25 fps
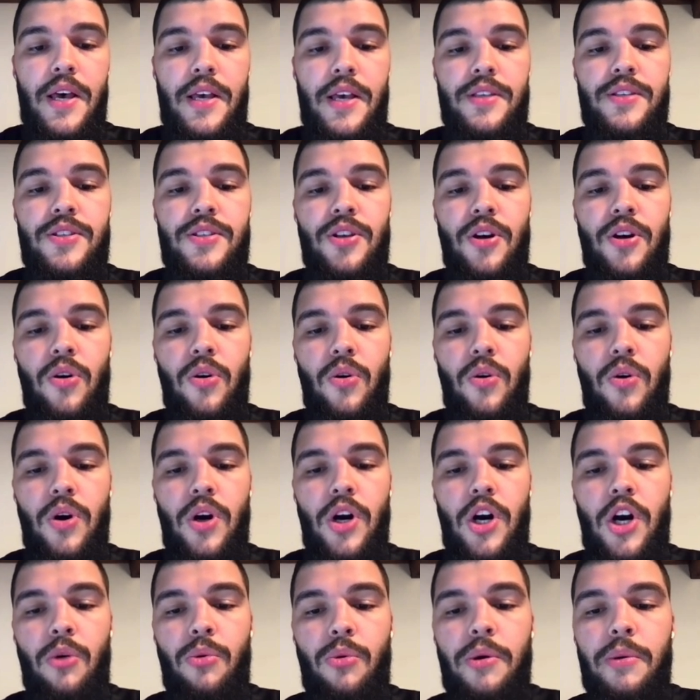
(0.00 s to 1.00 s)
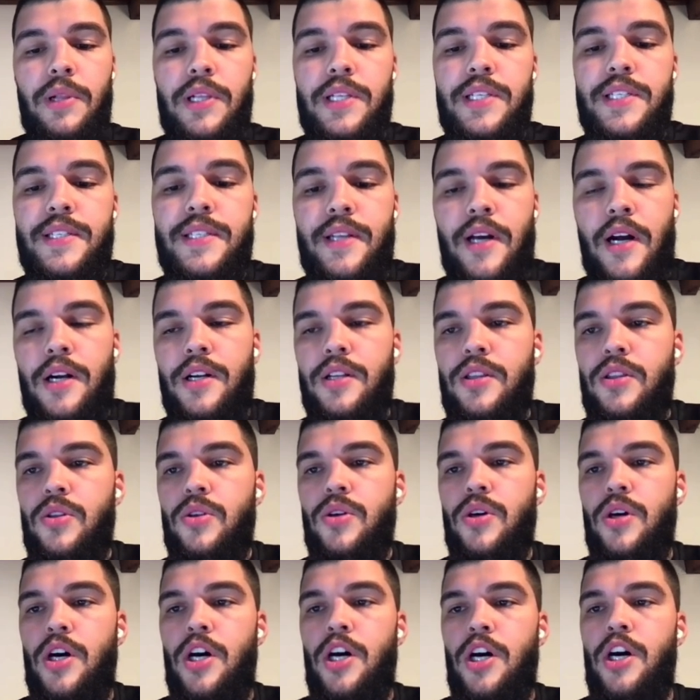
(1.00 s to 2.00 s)
So we will start
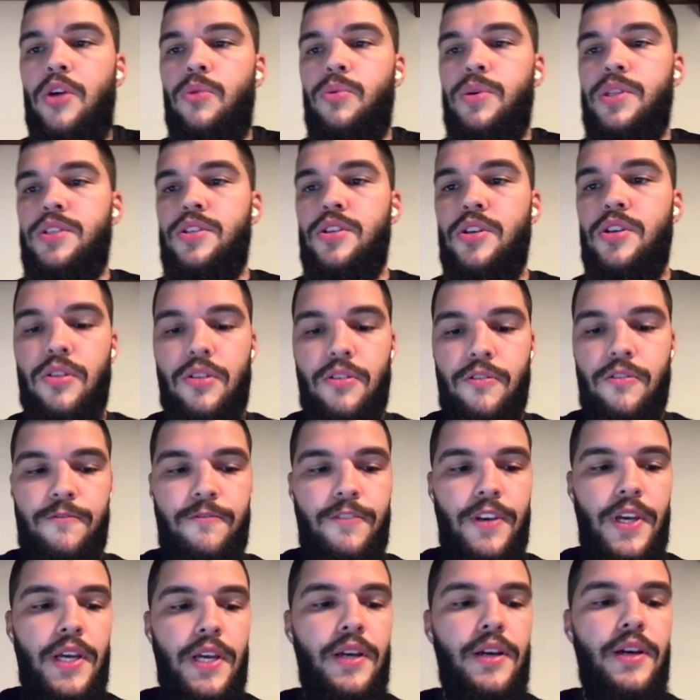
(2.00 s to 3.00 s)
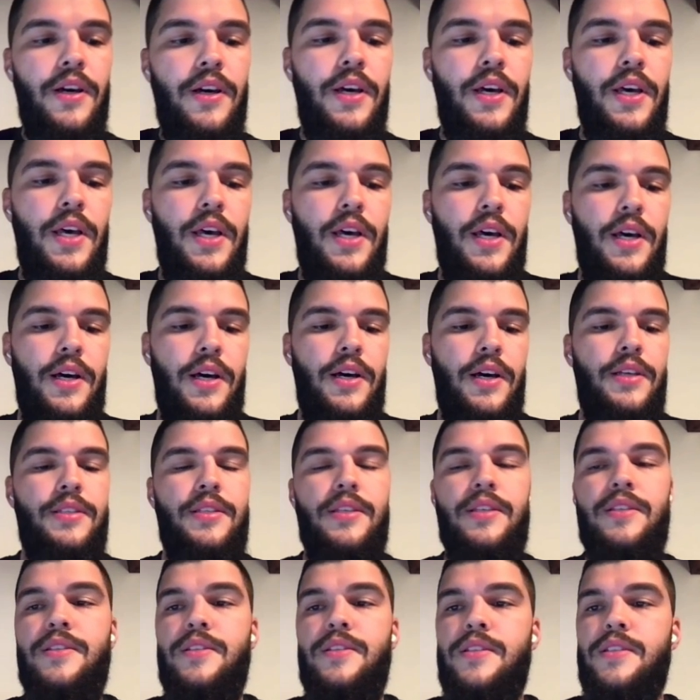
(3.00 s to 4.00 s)
with ZIO config,
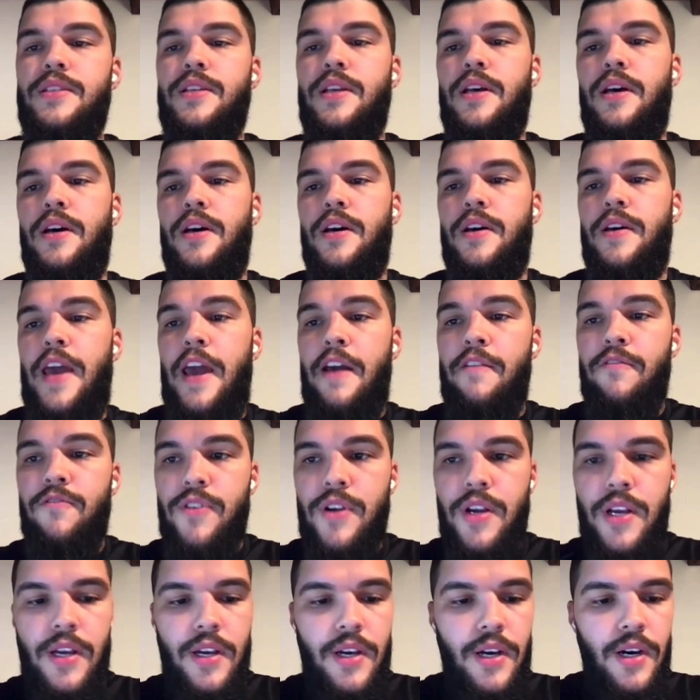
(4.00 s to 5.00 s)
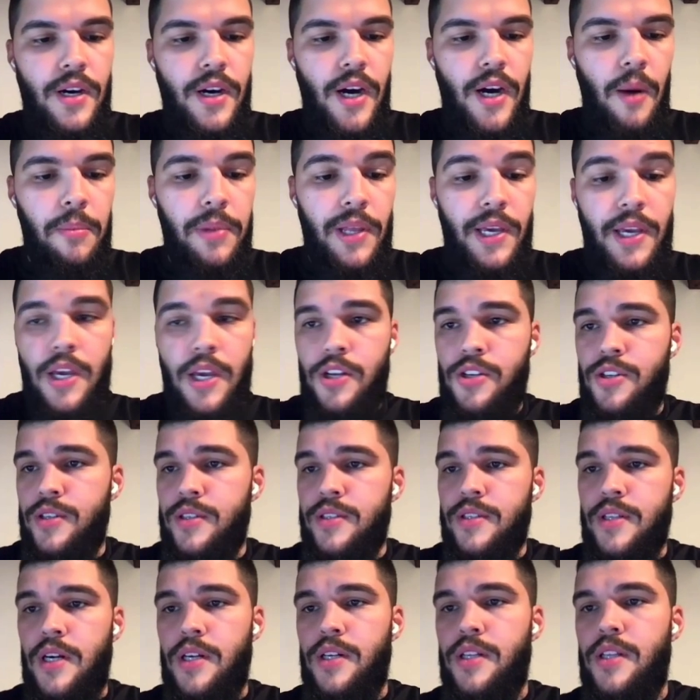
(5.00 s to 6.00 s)
since every application
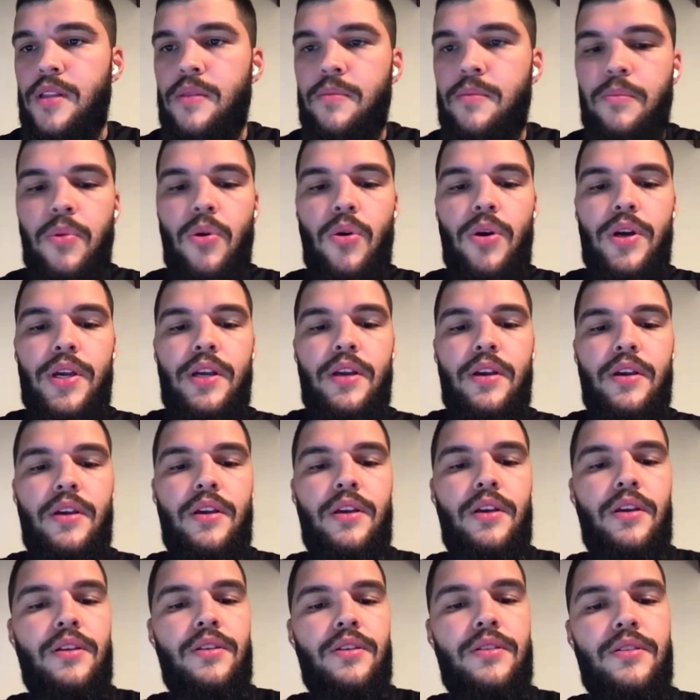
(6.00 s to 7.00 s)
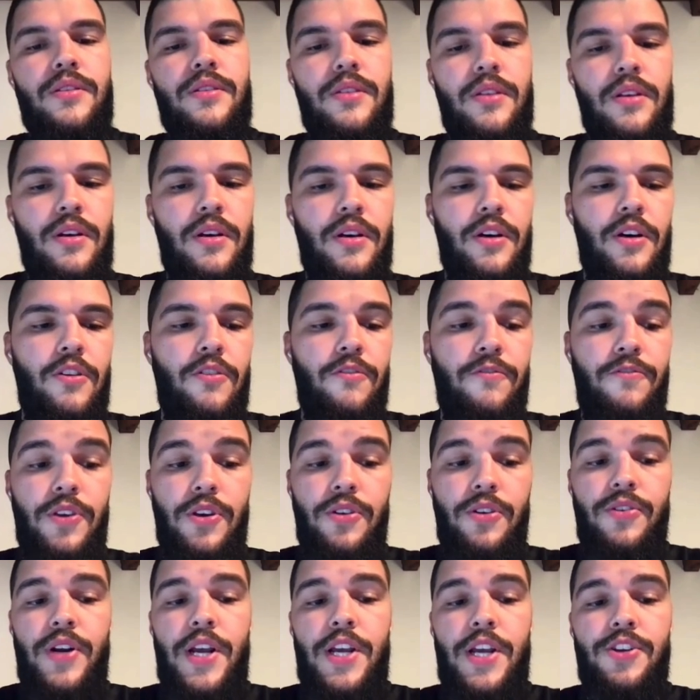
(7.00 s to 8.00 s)
starting point is
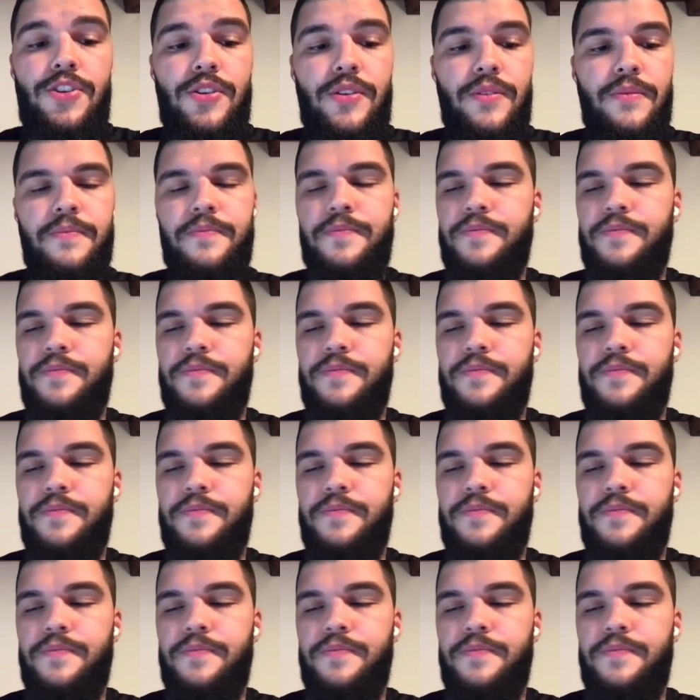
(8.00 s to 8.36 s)
configuration.